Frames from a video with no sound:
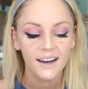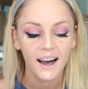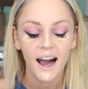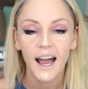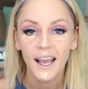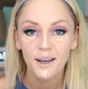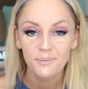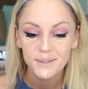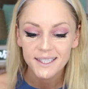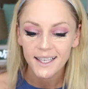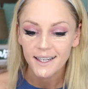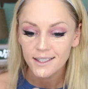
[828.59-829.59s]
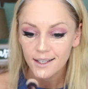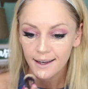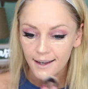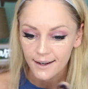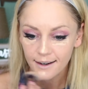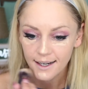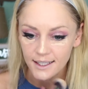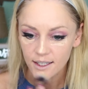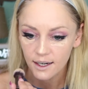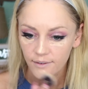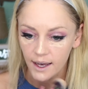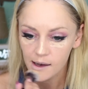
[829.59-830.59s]
I am such like a
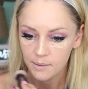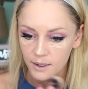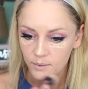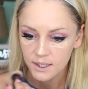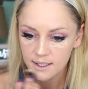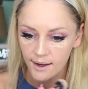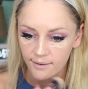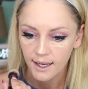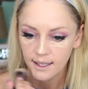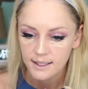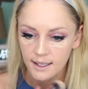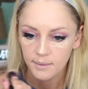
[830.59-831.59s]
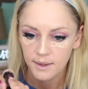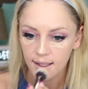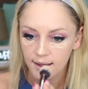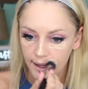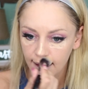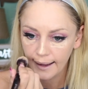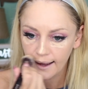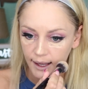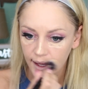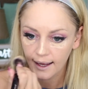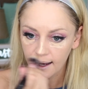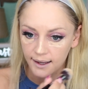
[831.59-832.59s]
creature of habit. Once I find something that I
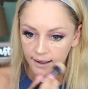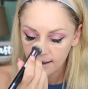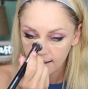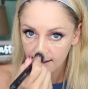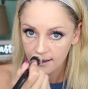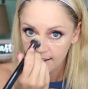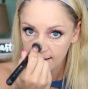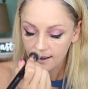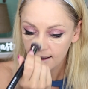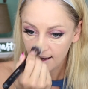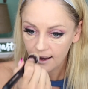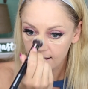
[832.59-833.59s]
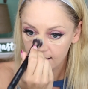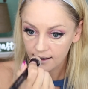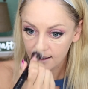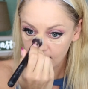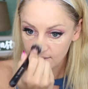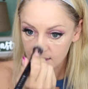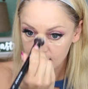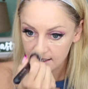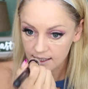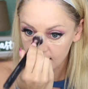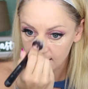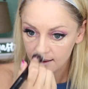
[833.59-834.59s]
like, I use it to
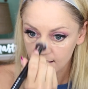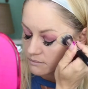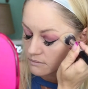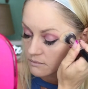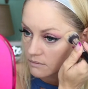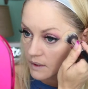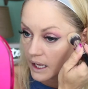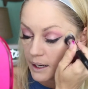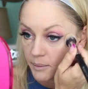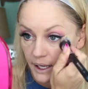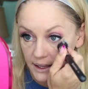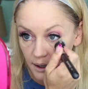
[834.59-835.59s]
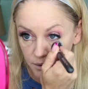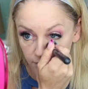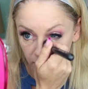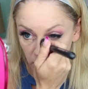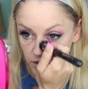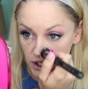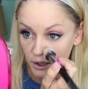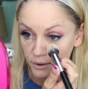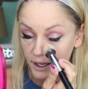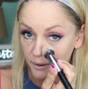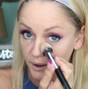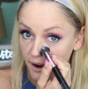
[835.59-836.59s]
death. And I'm like that with food too.
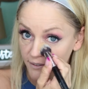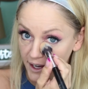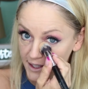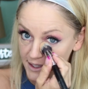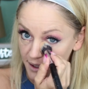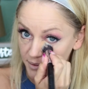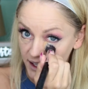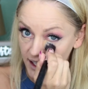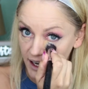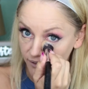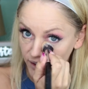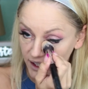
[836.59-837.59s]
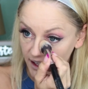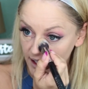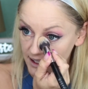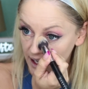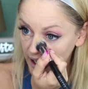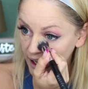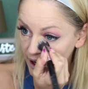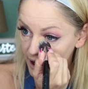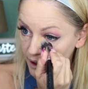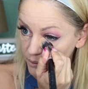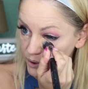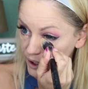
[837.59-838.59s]
Like when I find something that I really like to eat,
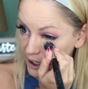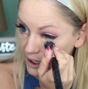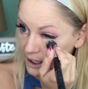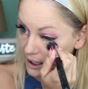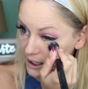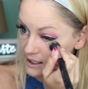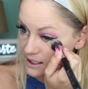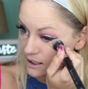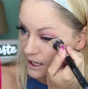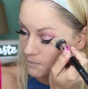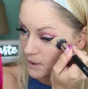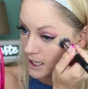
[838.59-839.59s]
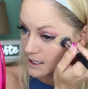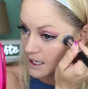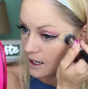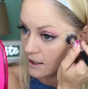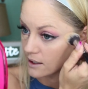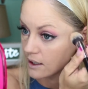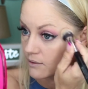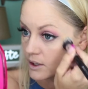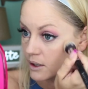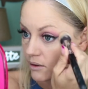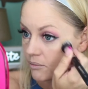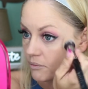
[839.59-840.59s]
I will eat it until I'm like tired of it.